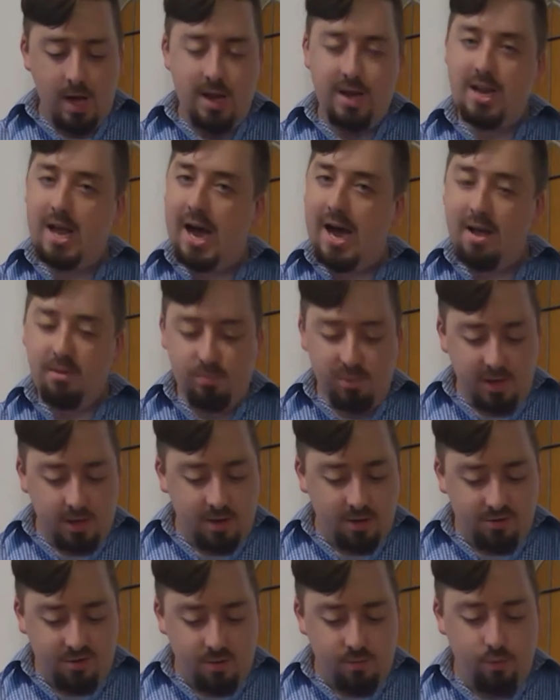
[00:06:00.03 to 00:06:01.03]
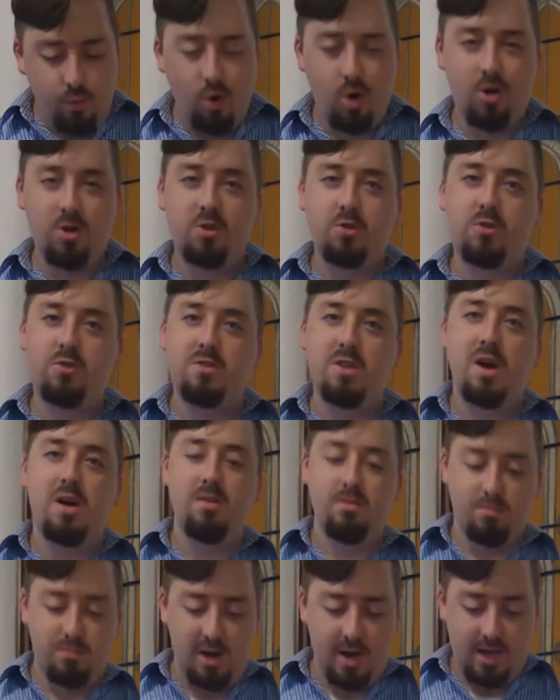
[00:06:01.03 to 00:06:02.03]
not because of works
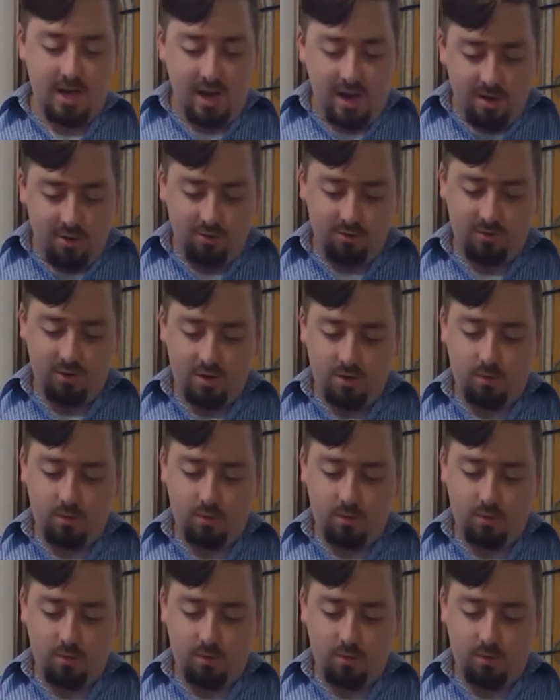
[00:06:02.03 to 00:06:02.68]
done by us